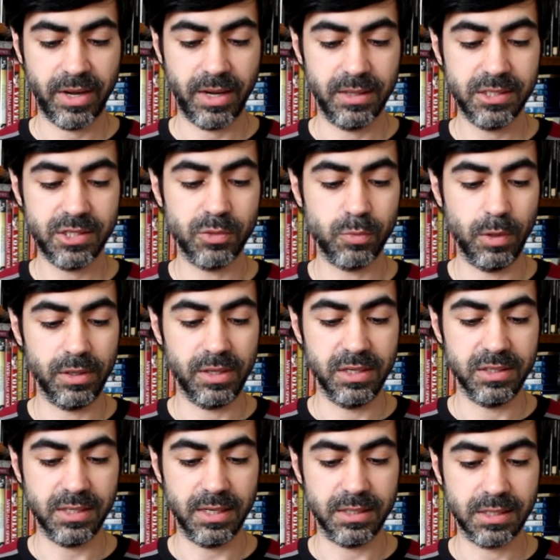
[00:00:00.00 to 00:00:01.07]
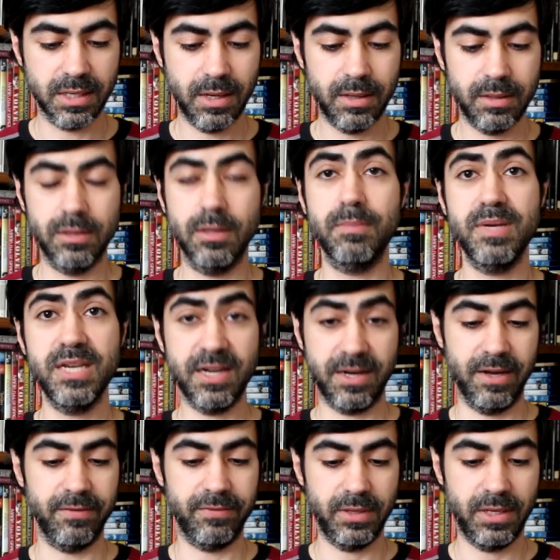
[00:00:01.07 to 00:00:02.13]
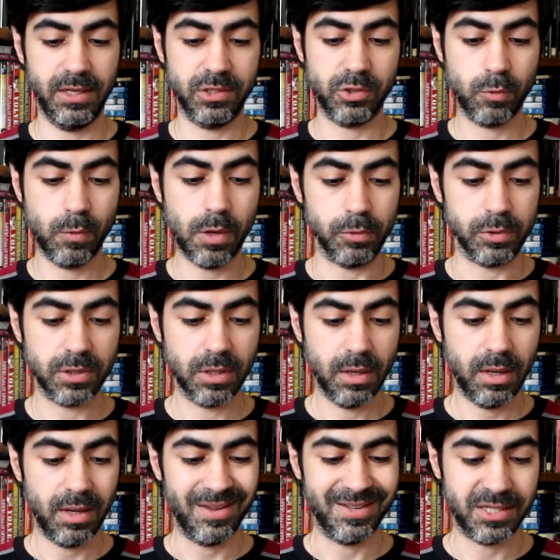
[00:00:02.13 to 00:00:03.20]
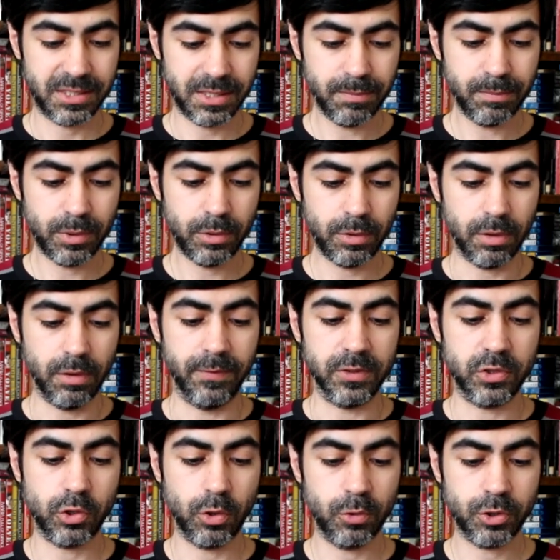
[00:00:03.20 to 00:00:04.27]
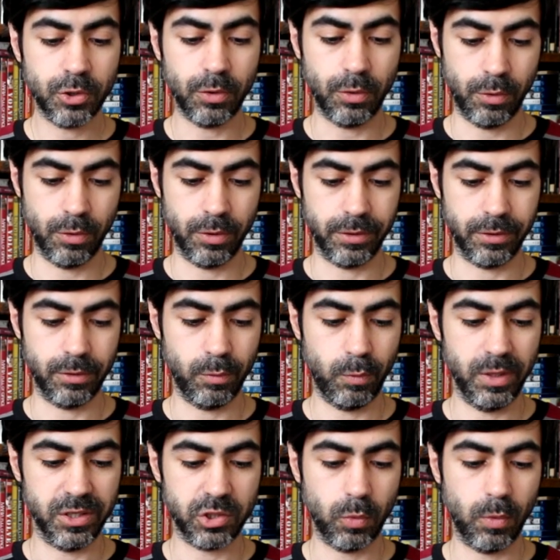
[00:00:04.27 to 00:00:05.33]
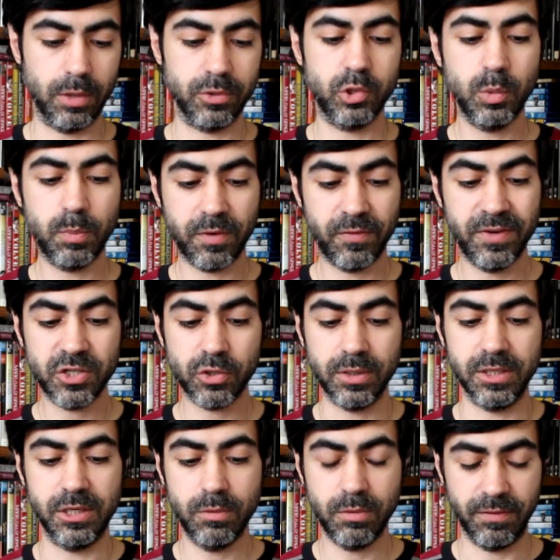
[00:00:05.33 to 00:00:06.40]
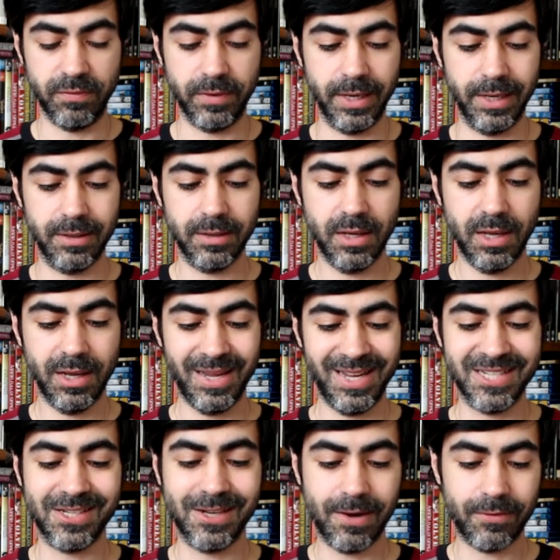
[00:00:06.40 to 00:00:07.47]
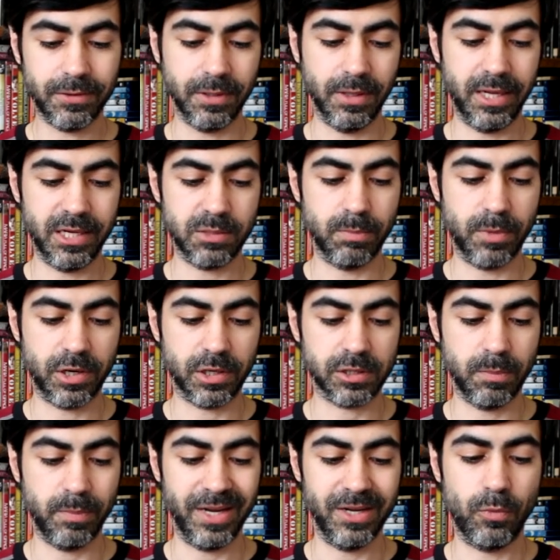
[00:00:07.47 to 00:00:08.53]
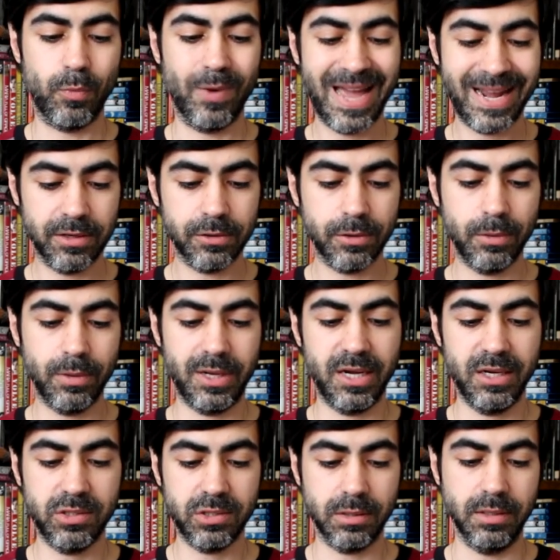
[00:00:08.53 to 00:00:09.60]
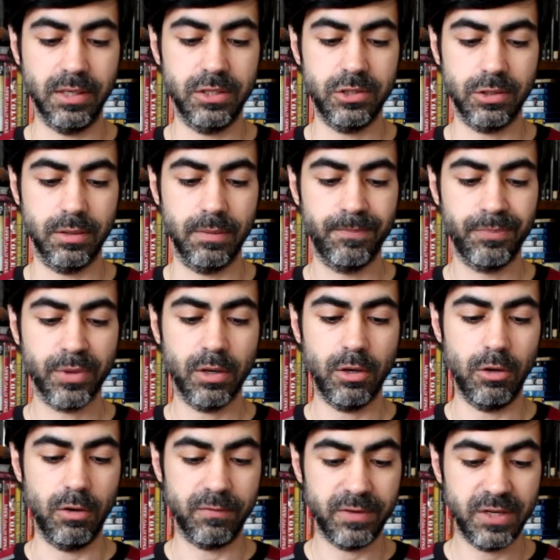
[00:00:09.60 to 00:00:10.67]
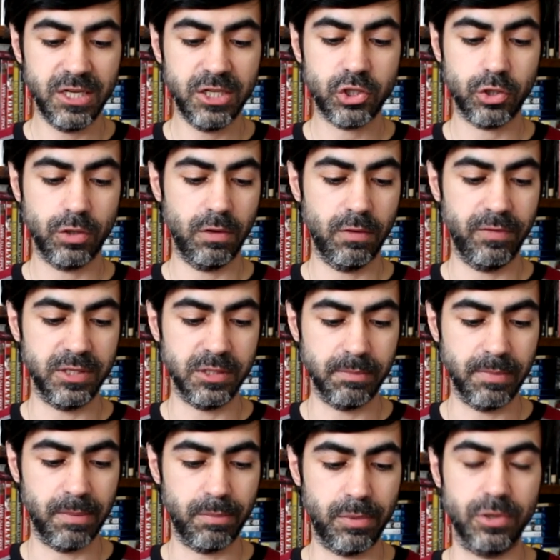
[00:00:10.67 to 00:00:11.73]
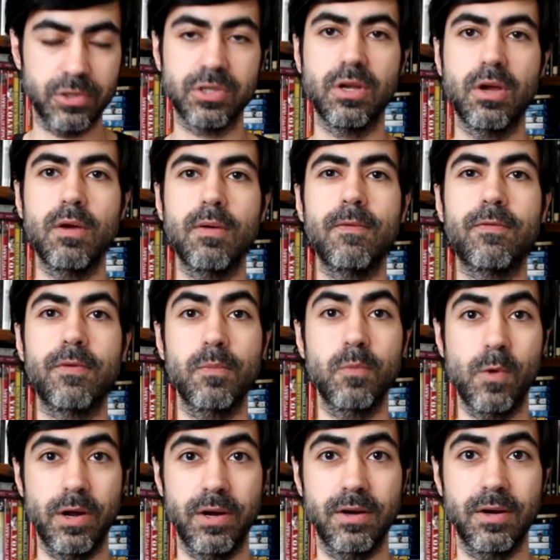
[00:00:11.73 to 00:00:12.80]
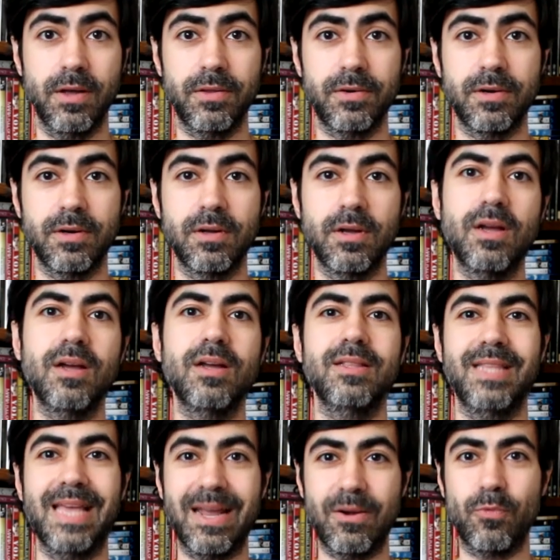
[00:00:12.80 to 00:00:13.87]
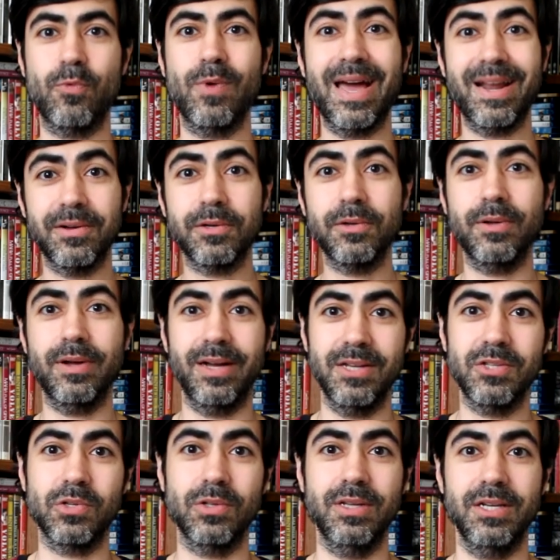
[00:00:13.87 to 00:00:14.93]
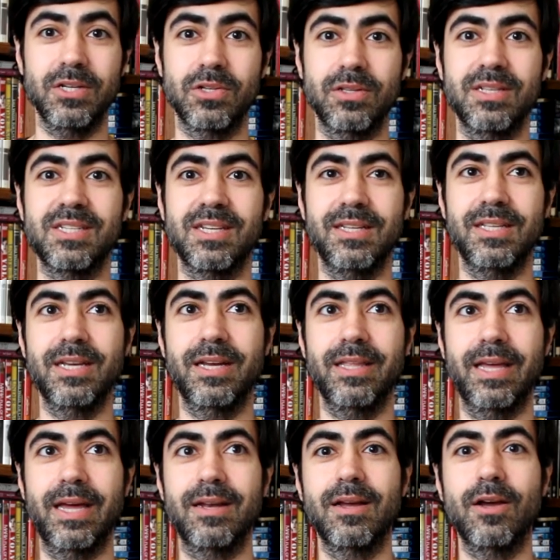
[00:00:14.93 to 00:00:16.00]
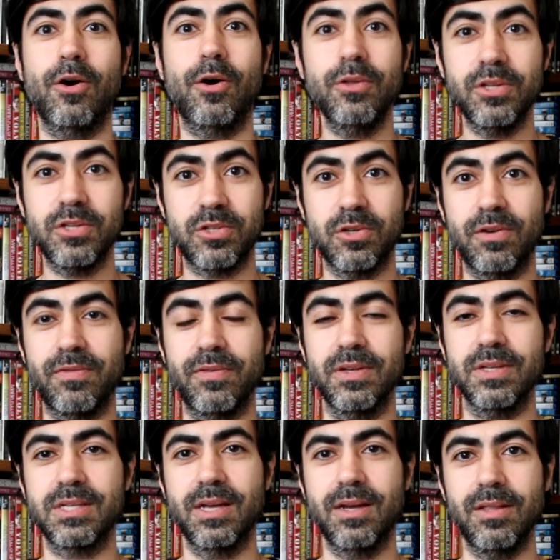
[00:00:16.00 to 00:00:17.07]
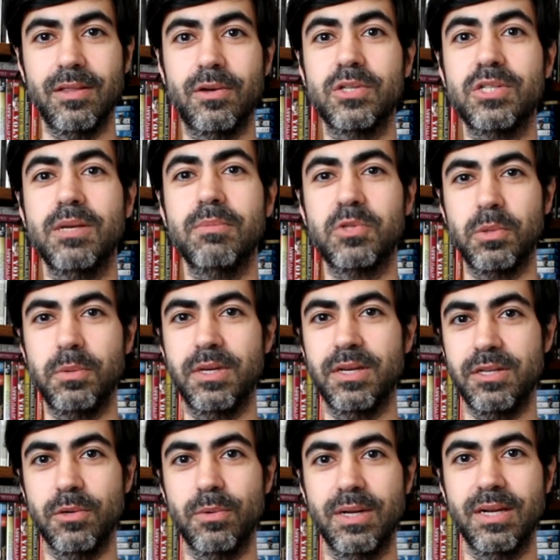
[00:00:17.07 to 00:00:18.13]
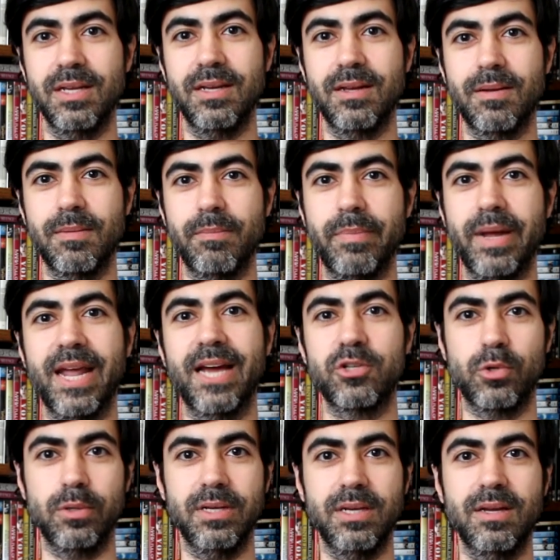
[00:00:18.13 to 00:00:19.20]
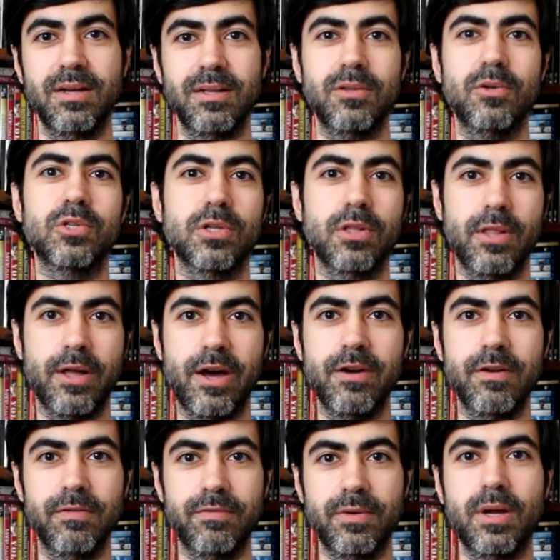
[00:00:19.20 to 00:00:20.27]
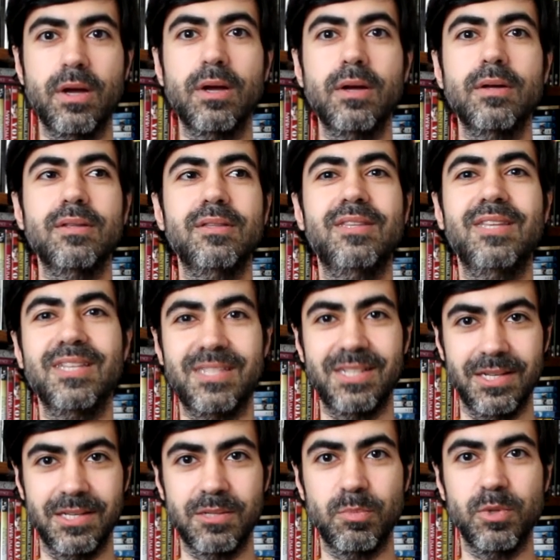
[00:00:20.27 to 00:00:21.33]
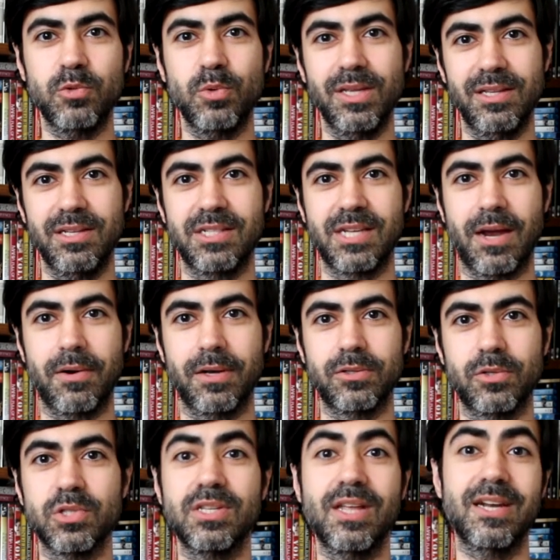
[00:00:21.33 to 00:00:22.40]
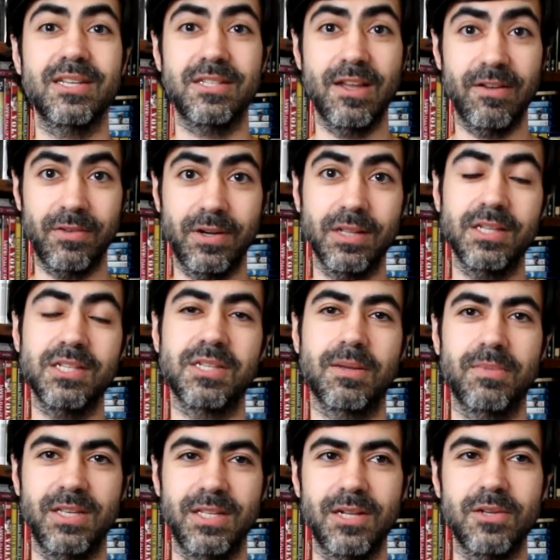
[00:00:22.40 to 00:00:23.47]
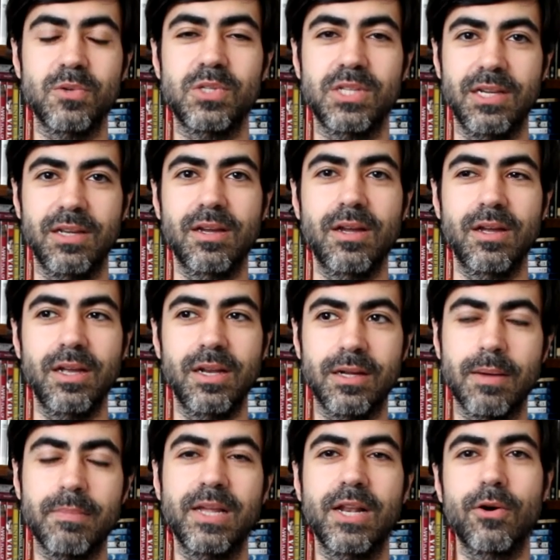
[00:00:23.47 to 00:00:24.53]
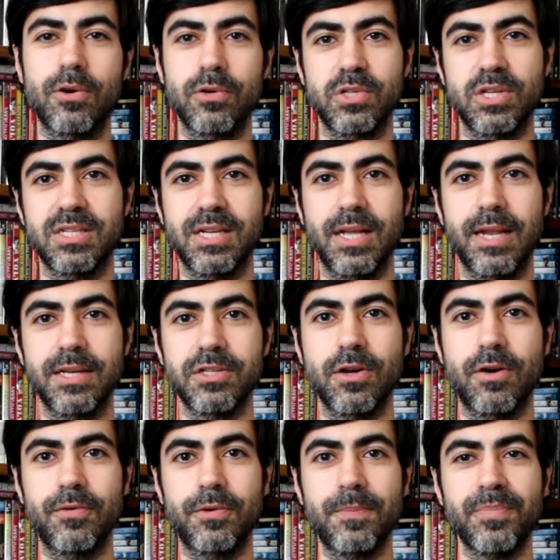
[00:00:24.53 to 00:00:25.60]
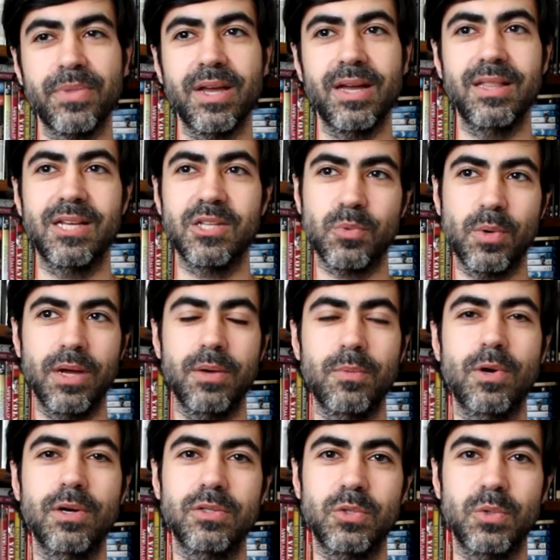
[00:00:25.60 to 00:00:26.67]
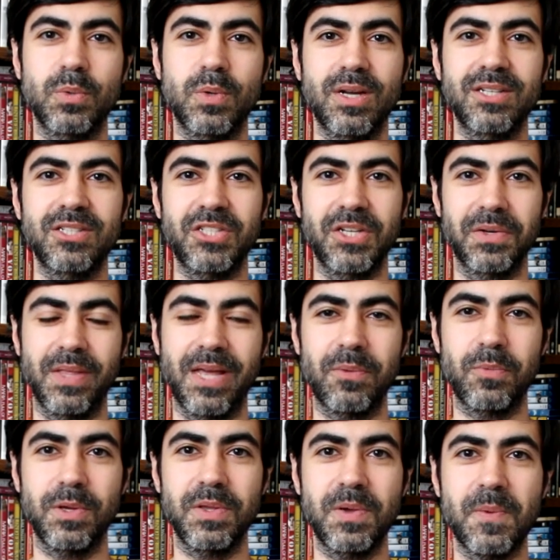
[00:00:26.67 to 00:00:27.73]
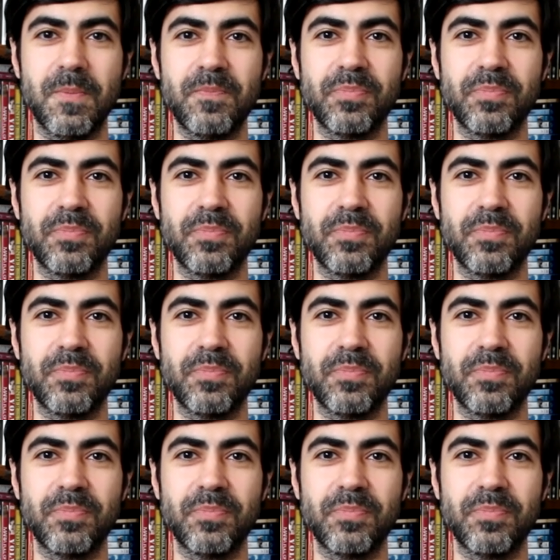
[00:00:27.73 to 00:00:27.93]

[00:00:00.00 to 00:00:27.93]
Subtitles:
And this is what he says. The beehive is, quote, a symbol of a social order which, while superficially unified, is nevertheless marked by a radical isolation of each of its members from one another. That radical isolation, this idea that on the surface there seems to be a unity, but actually there's a lot of distance between these characters. That is definitely something that you see in Camilo José Cela's novel, and that's why I wanted to share that with you.